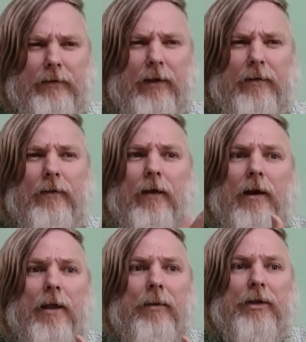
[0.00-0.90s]
There is a
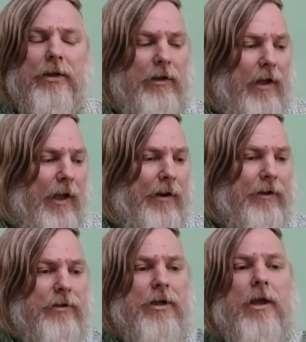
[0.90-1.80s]
limit
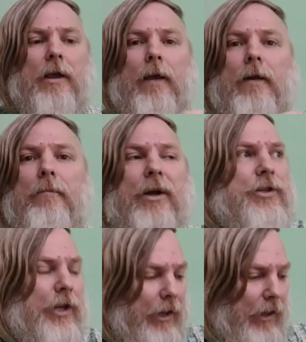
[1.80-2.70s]
inherent in a
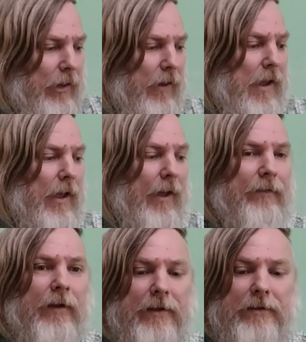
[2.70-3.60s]
material,
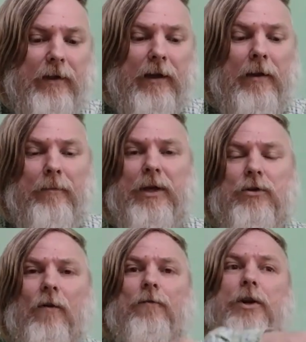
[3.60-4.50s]
and there is a limit
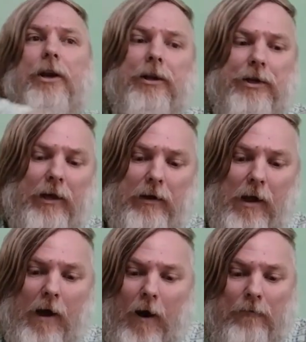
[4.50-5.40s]
of reading,
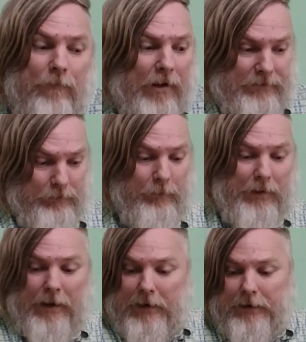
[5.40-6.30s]
how fast you
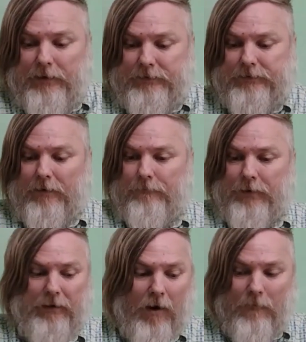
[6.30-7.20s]
can read
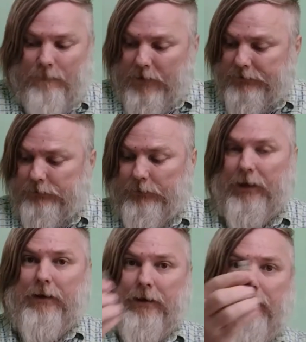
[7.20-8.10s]
something, how fast you
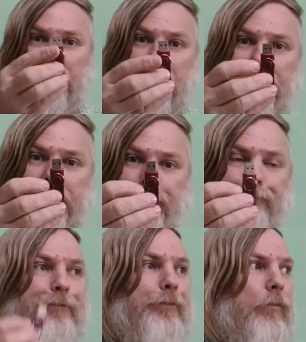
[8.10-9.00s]
can read this,
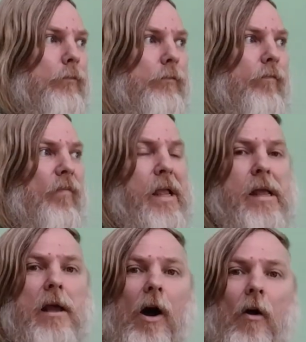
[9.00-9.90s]

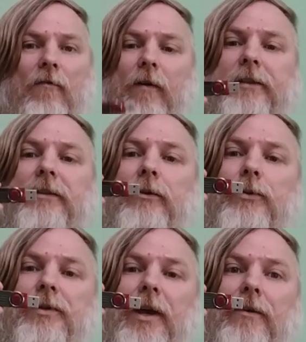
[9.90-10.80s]
how fast
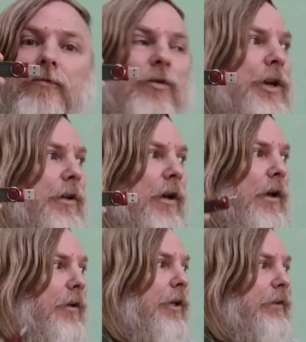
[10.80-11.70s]
you can read
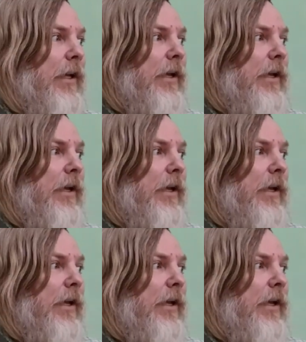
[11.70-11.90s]
this.